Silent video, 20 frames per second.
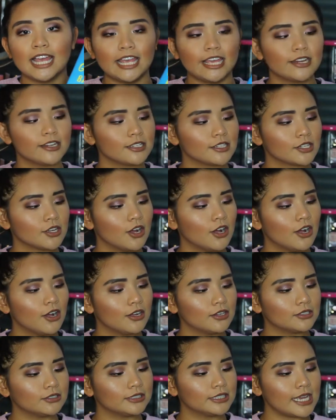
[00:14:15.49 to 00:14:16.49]
It is
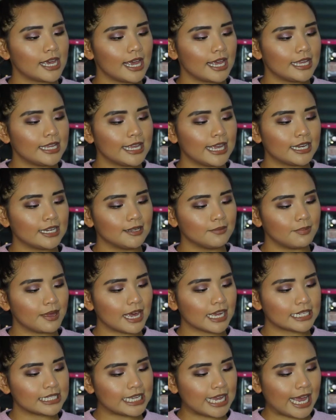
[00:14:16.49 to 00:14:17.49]
called Getting
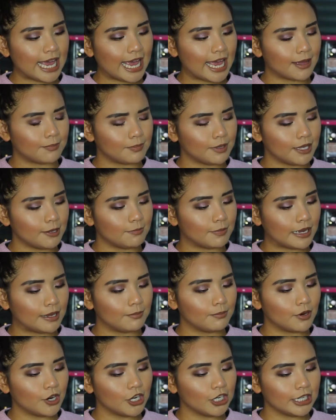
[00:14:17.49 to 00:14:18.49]
Back to Happy
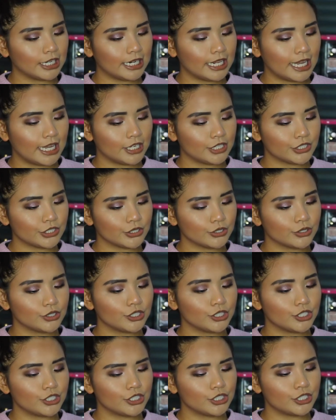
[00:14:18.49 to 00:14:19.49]
by Marc and
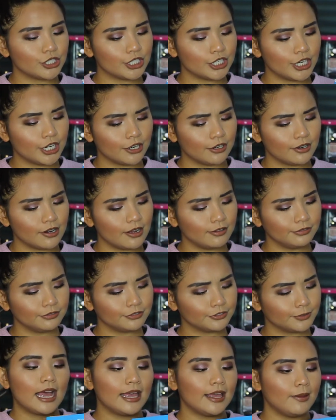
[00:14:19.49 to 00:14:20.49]
Angel
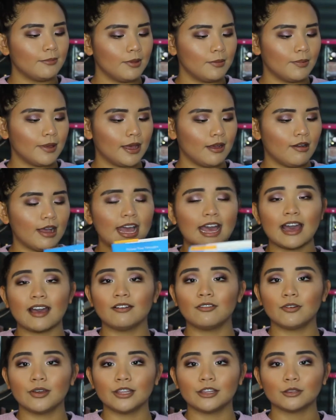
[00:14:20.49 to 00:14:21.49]
Chernoff. I am about
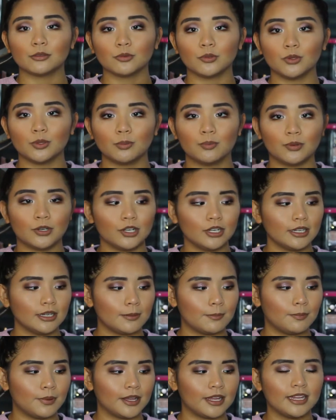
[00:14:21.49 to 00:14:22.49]
halfway through the book,
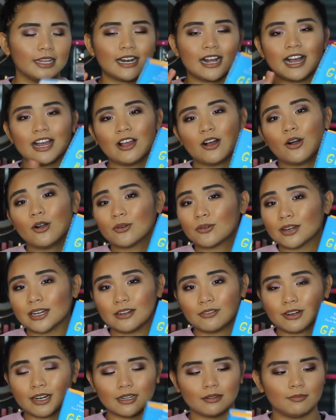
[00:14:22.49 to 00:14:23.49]
but I
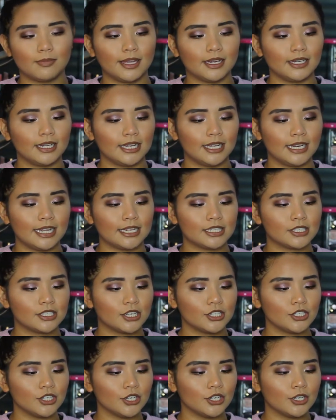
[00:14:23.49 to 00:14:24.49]
already recommend it. It's
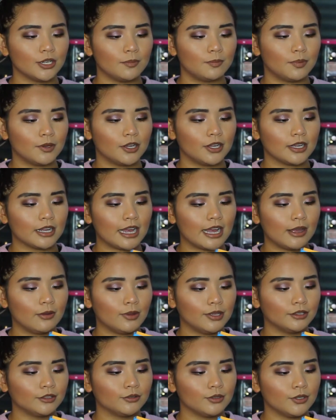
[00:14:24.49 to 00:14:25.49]
such a good book. I
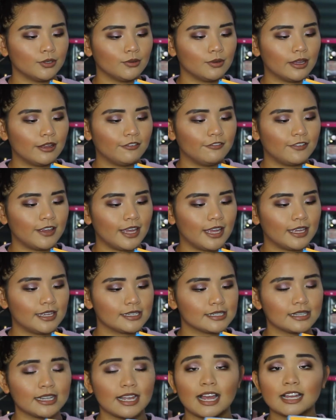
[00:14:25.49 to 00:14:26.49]
went through a
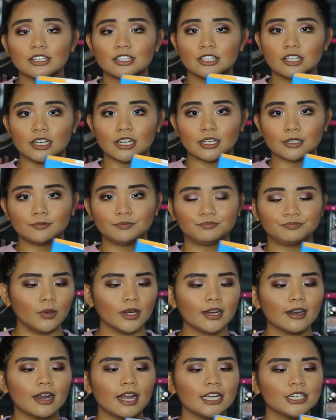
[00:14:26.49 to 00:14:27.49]
phase last year
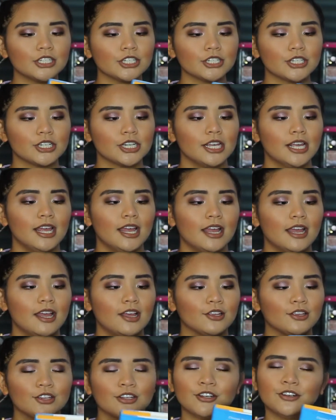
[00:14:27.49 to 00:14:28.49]
where I just
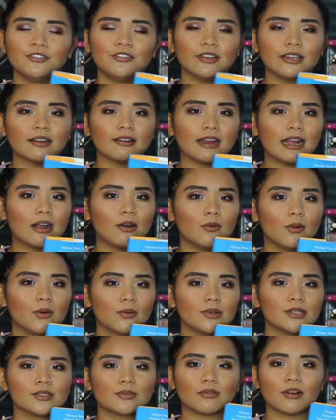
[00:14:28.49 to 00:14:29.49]
couldn't figure out
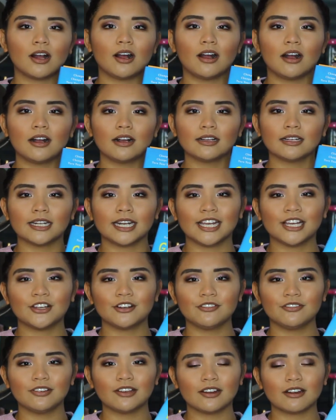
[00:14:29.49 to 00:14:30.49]
what was wrong and I
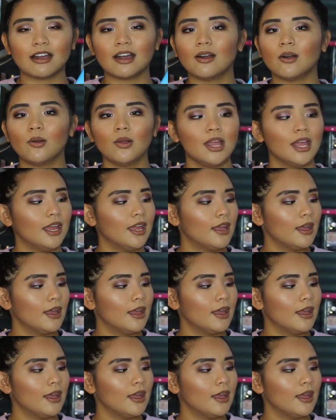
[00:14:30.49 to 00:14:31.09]
couldn't figure out